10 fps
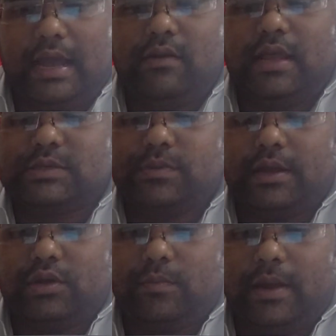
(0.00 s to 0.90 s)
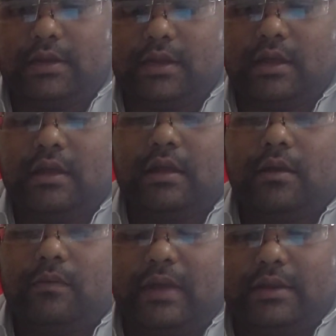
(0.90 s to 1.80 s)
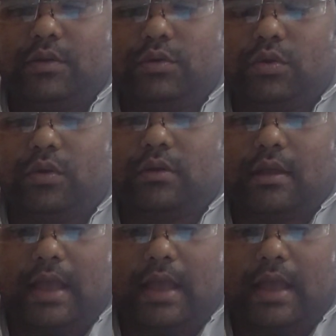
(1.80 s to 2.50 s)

I will explain you better. When you do